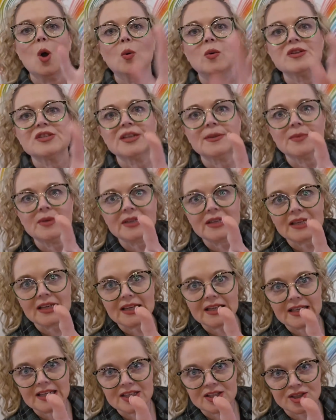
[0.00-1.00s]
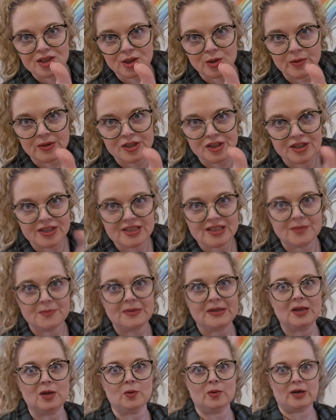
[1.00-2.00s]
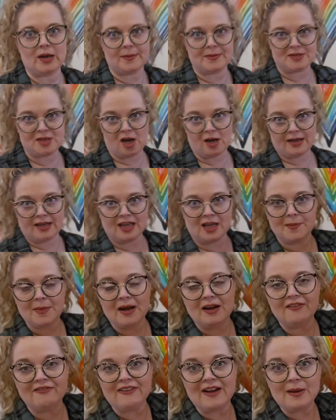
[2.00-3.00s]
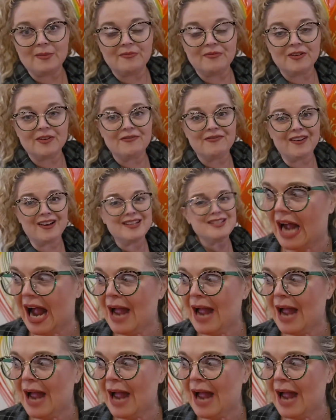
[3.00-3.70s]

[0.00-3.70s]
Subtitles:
which I'm gonna get into in just a minute when I'm talking about Fabfitfun.